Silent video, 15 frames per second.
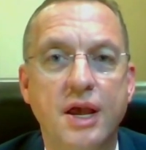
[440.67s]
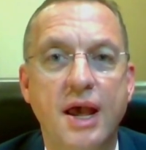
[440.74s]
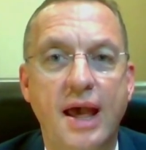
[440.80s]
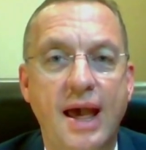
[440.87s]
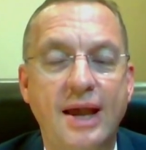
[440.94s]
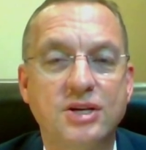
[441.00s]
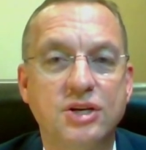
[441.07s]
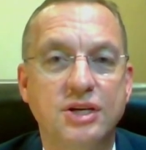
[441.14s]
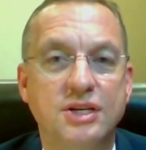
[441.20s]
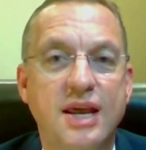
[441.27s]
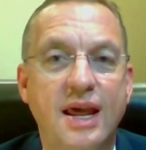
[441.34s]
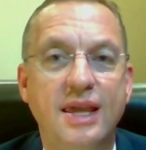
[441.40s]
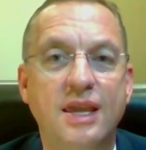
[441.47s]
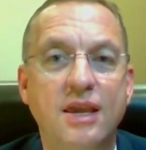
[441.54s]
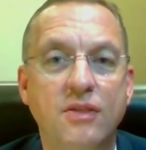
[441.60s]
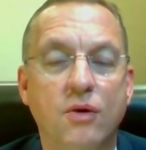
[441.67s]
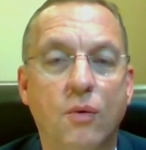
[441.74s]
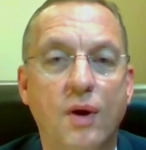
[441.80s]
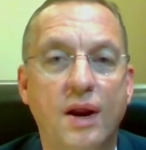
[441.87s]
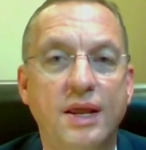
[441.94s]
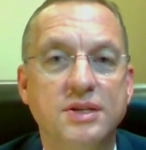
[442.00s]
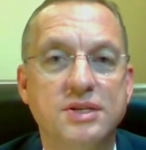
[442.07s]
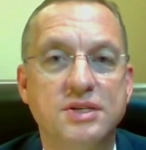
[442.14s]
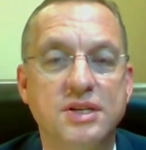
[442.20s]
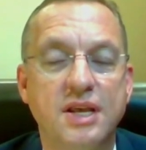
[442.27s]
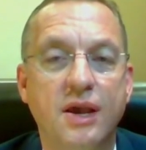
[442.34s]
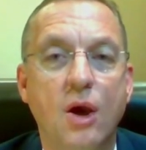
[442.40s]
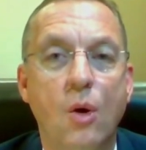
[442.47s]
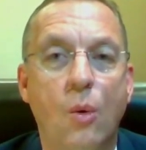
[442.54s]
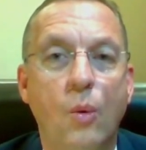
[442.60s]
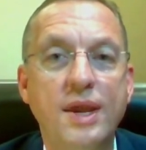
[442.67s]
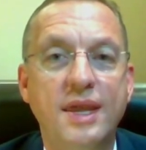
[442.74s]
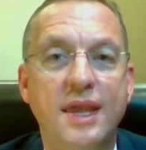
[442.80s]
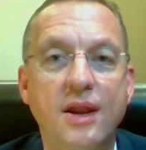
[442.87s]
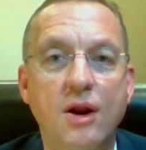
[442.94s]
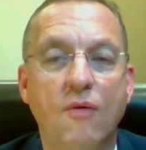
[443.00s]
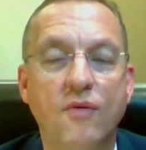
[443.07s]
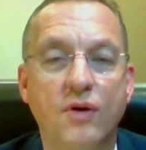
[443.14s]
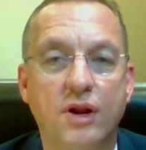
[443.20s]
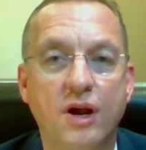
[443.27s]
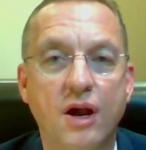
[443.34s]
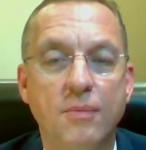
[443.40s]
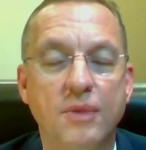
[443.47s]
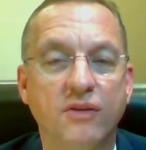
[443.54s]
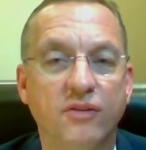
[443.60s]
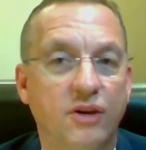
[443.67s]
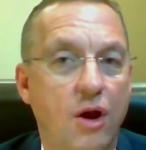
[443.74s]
actually taking the reins and saying, we can overcome this.